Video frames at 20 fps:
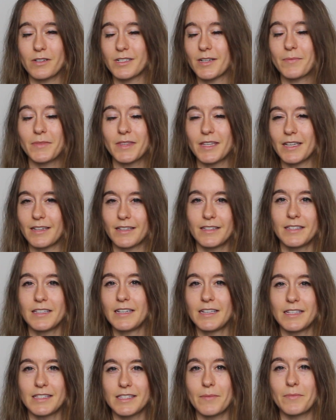something
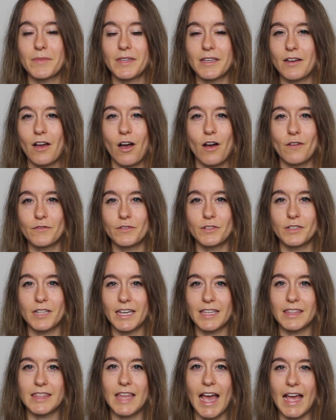awful
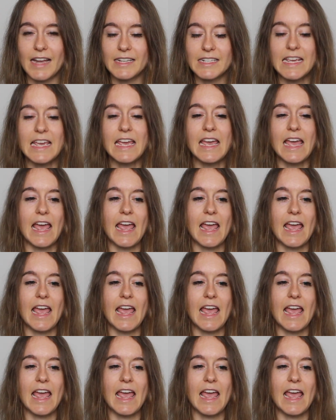like that,